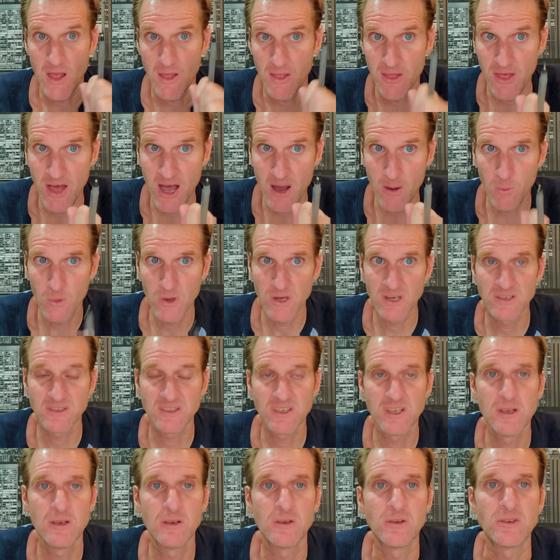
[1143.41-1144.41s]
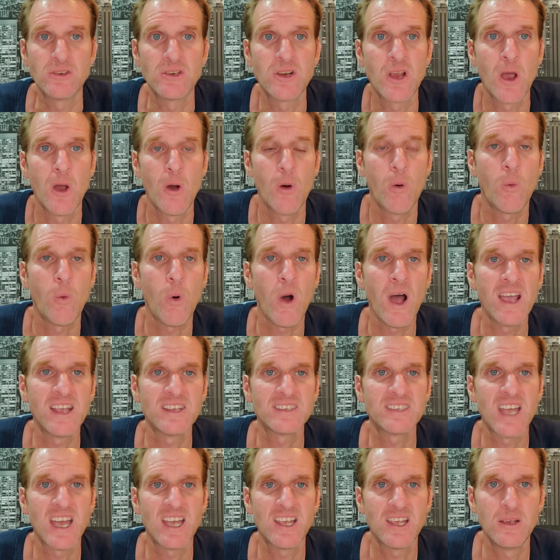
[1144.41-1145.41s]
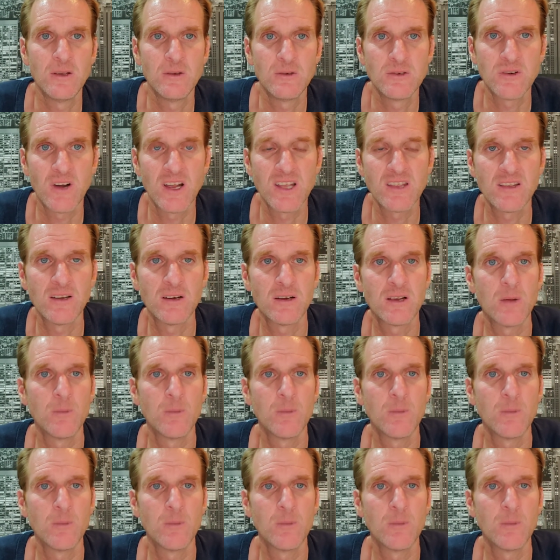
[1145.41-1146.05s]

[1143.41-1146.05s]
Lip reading: That one is huge. Why is that huge right there,